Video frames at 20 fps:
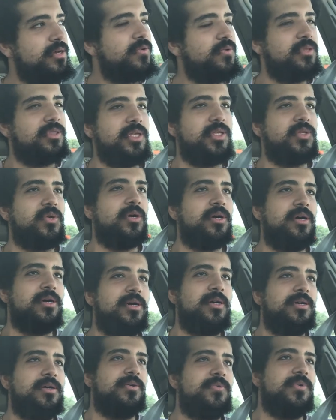with the
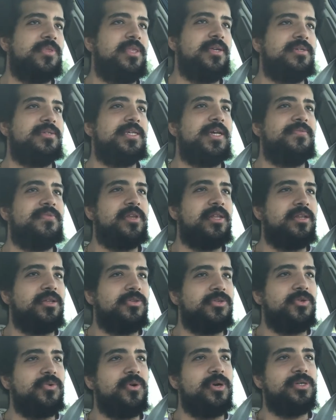uh, with the 70 to
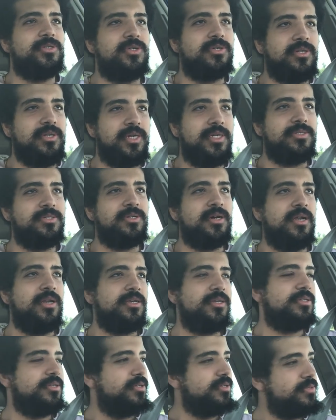200 lens on
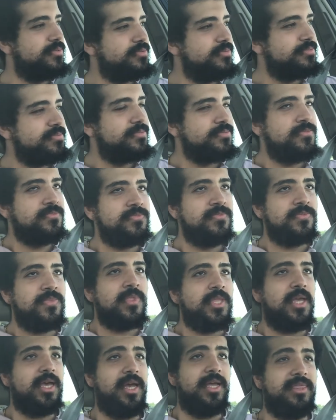it,
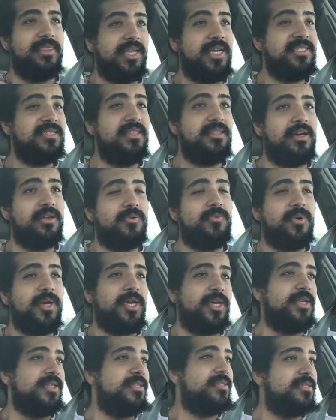and that's a lot of
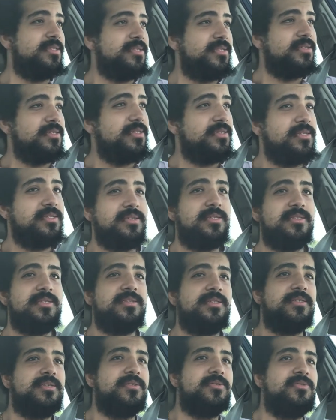weight.
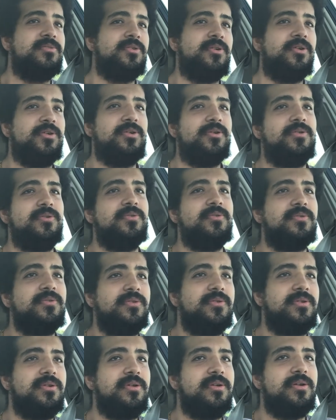So
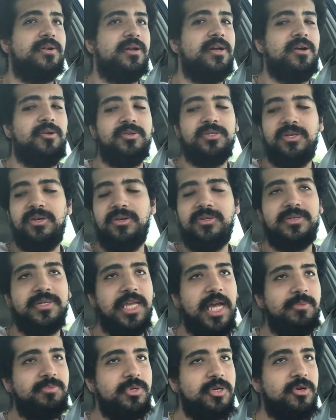I was a little
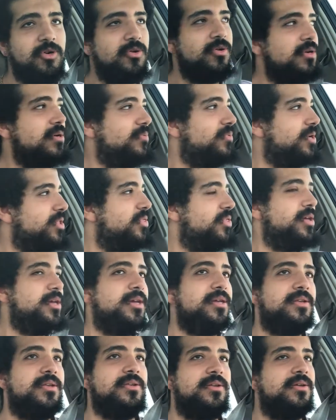skeptical with
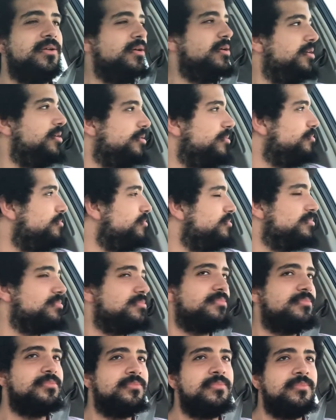it um,
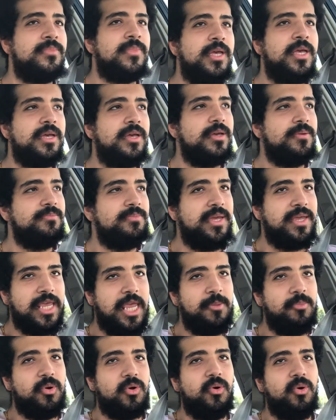being
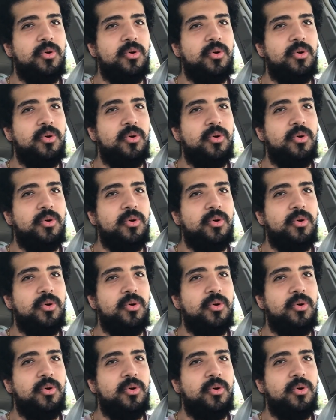able to